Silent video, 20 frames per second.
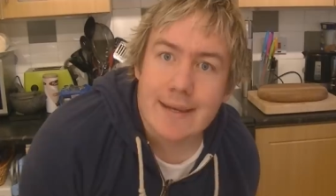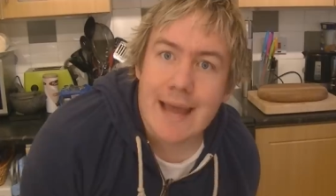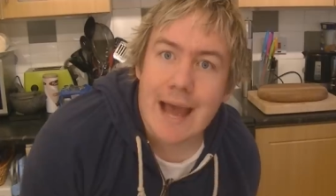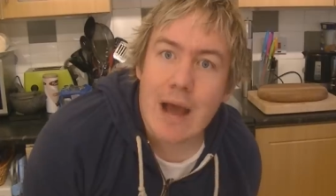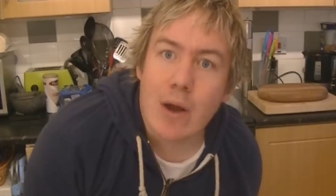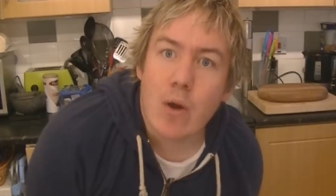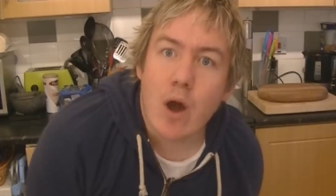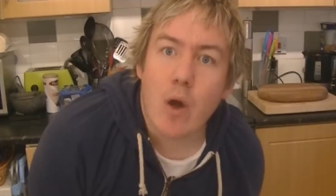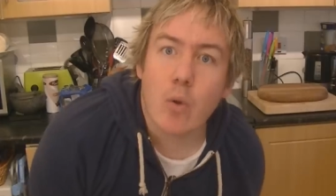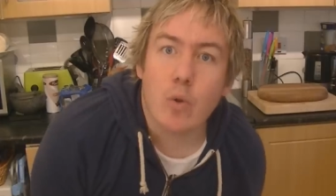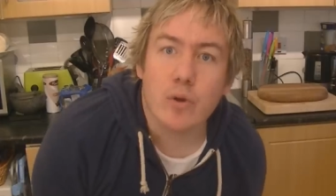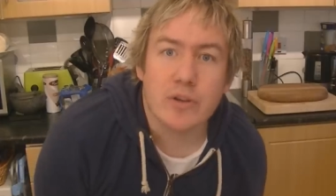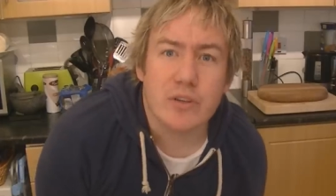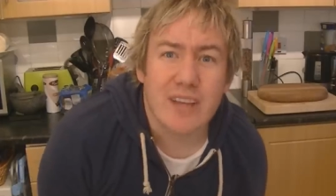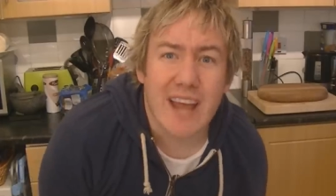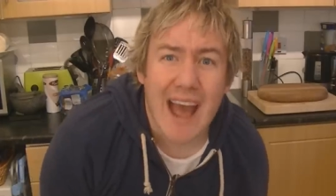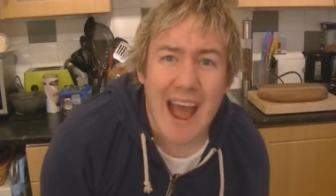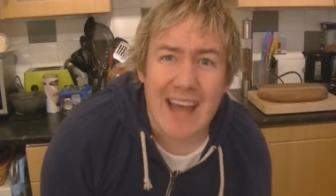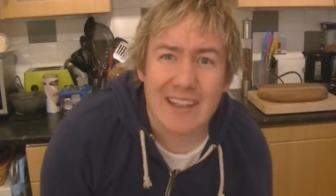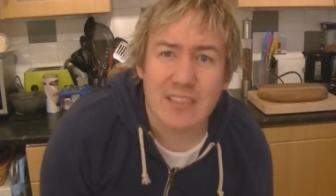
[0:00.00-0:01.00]
Now I want
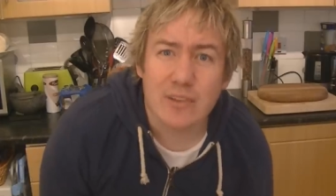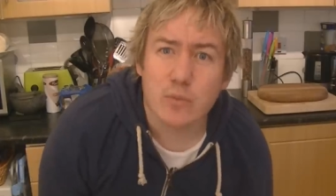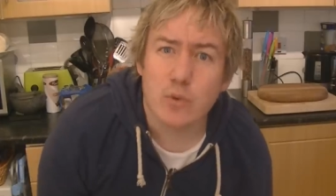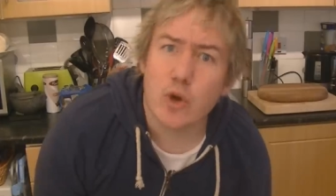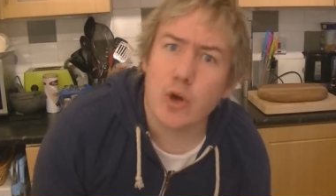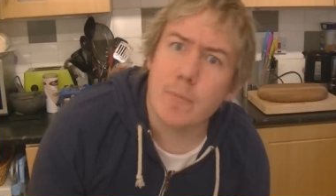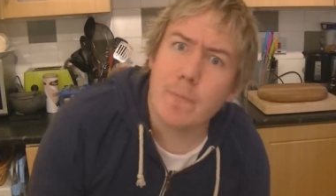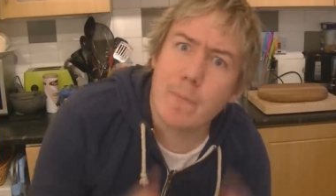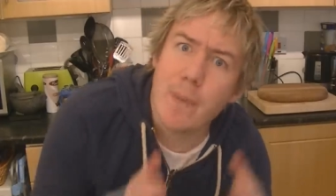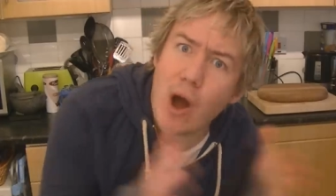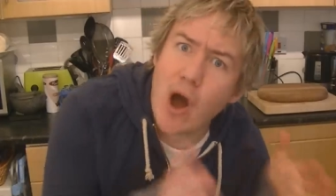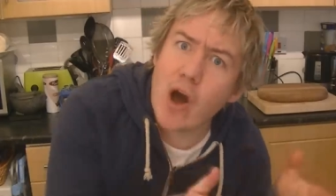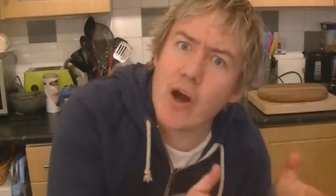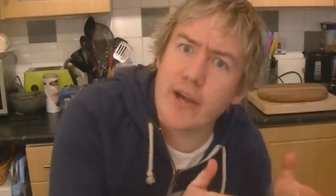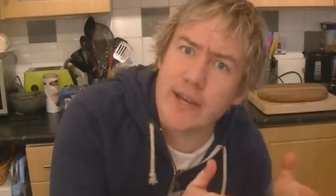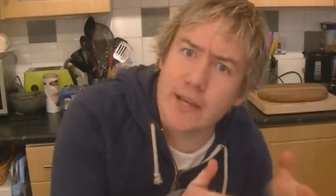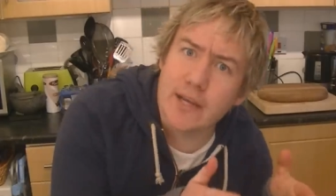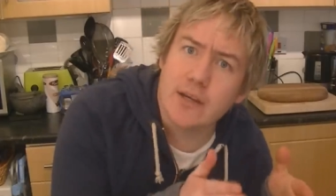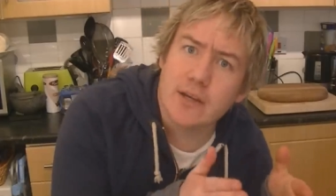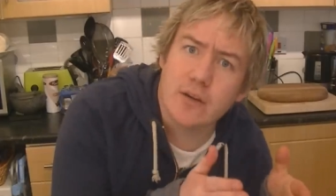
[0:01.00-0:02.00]
you to add the word
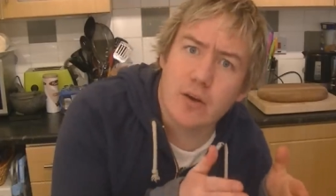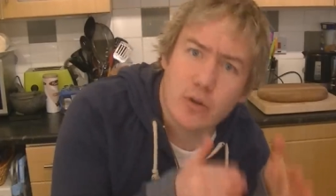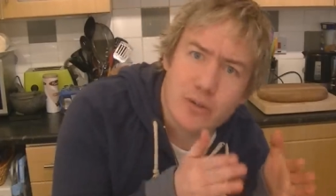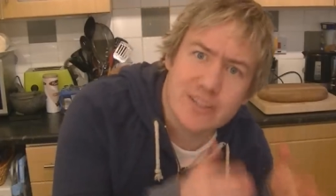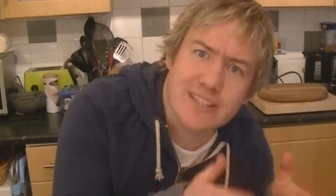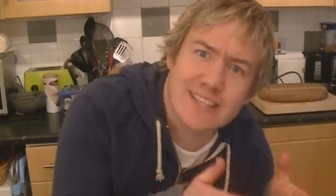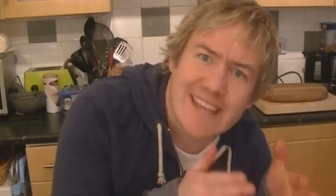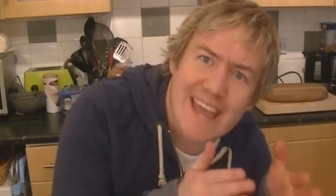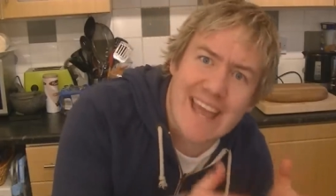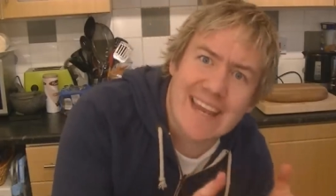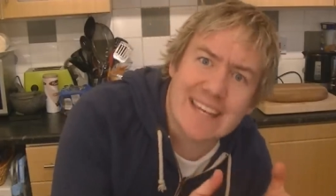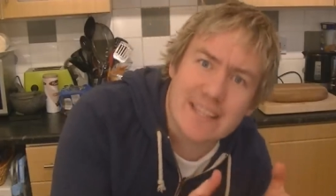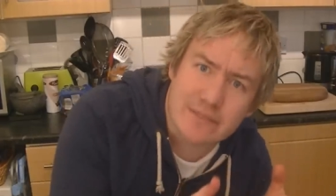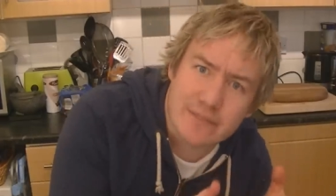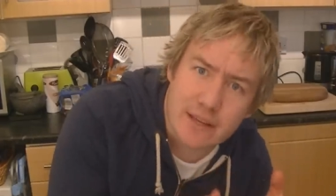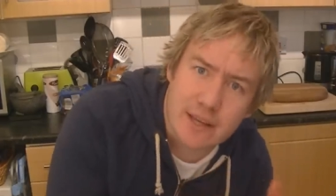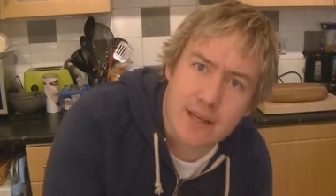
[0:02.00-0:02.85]
pie on the end of